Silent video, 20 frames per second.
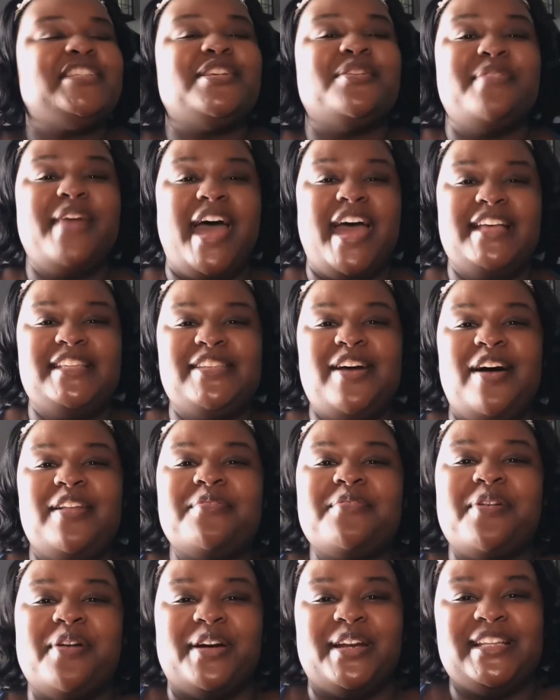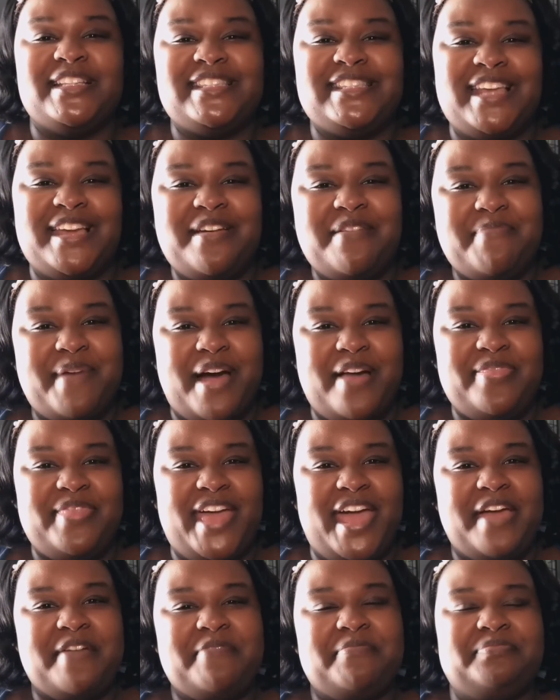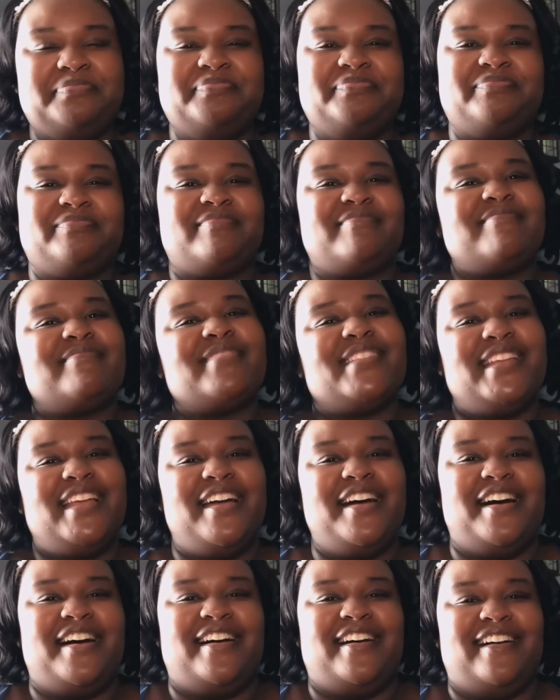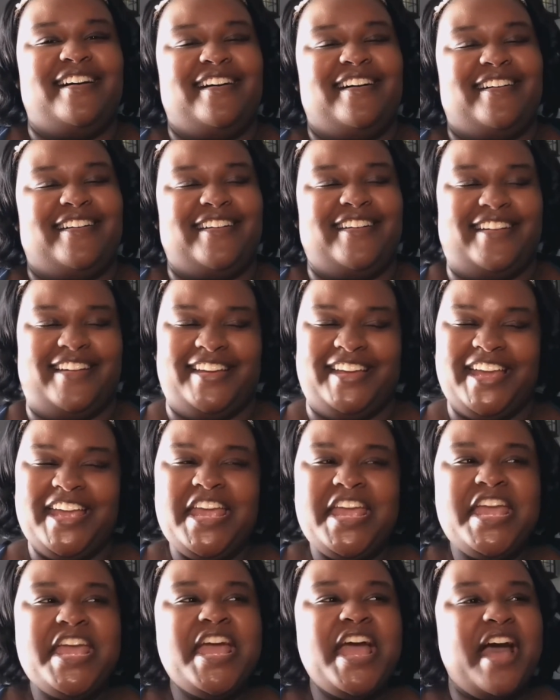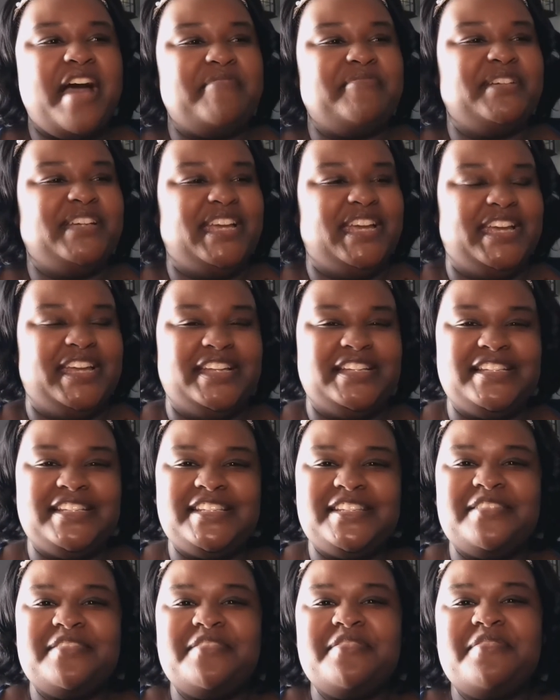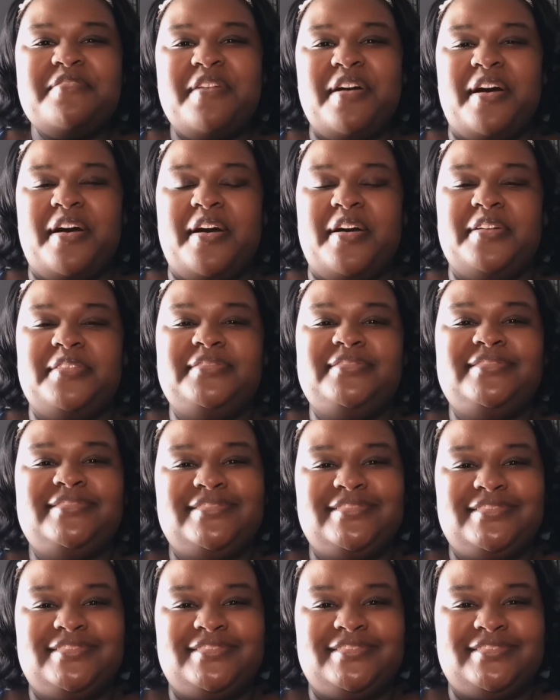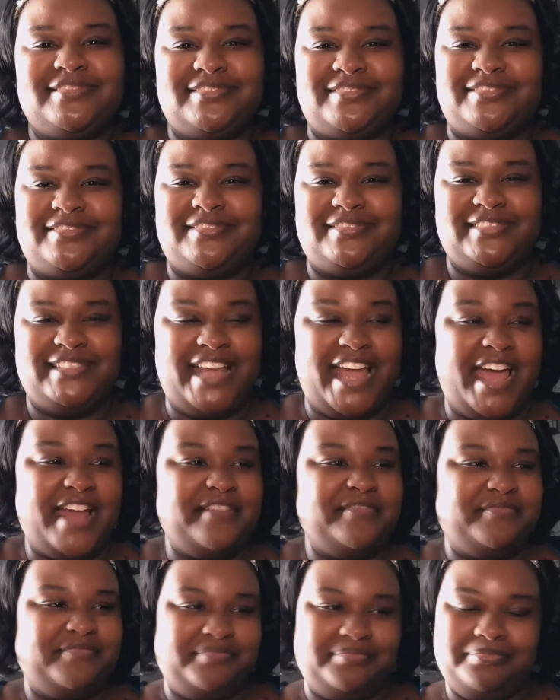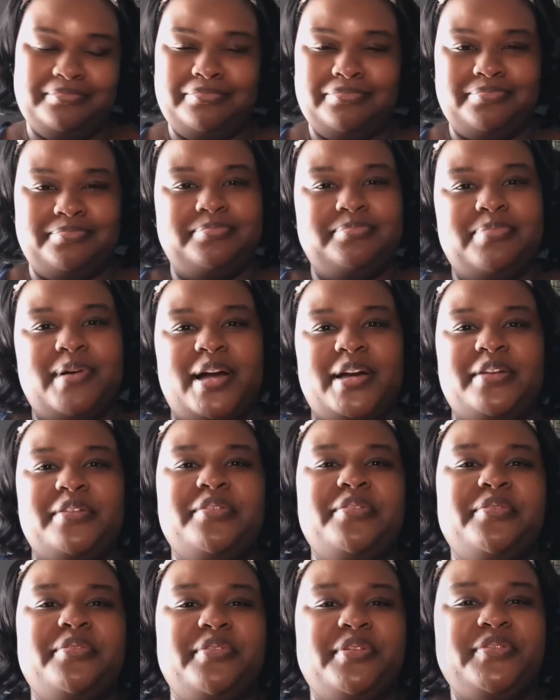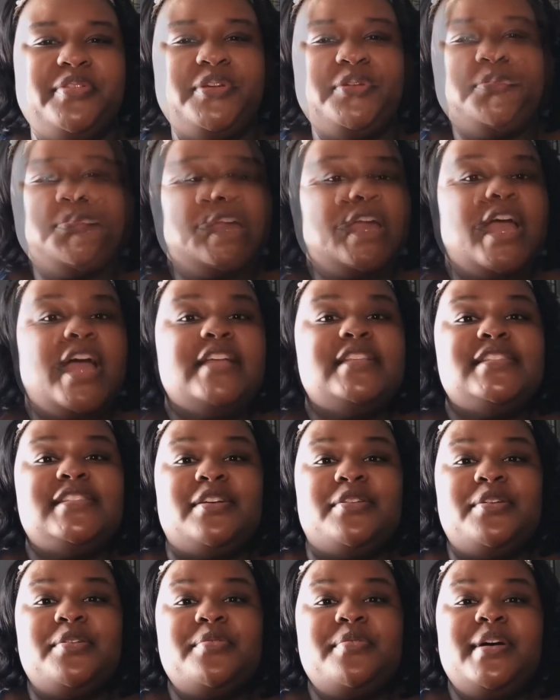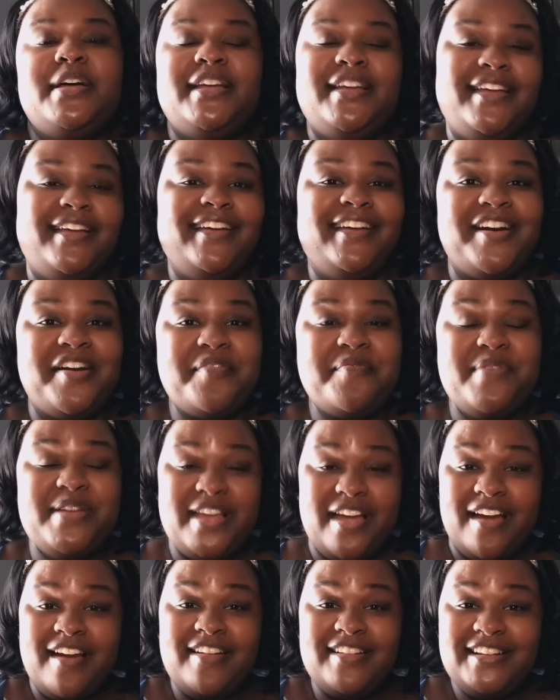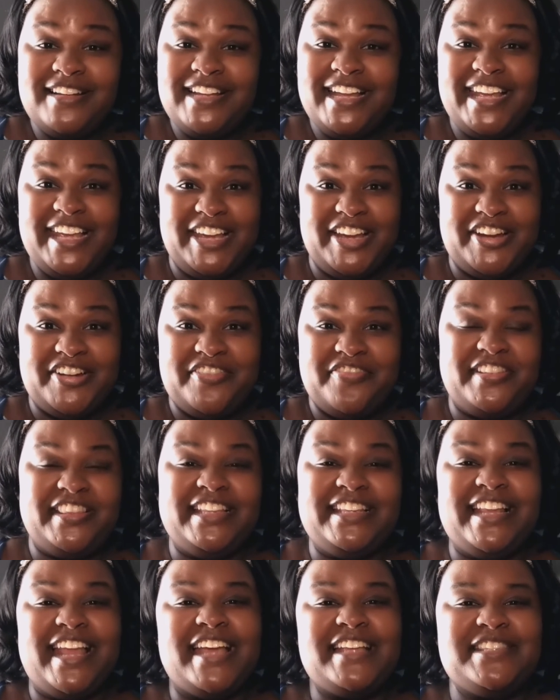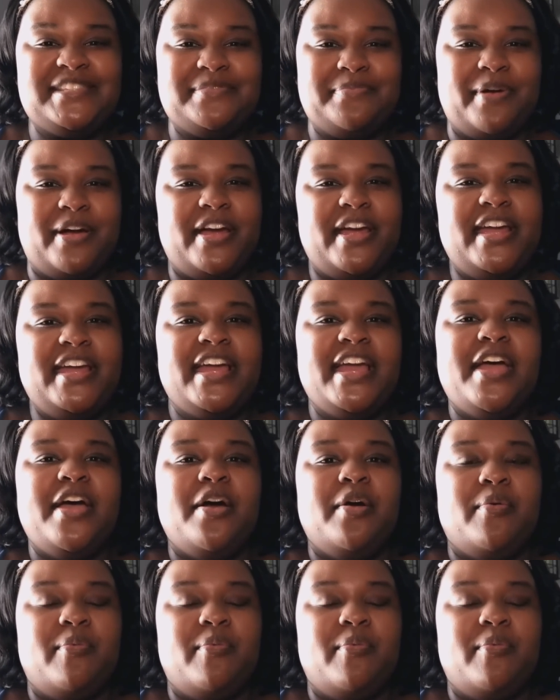So that is all I'm going to say about that. I'm going to end that part of the review. So we are here for the next part,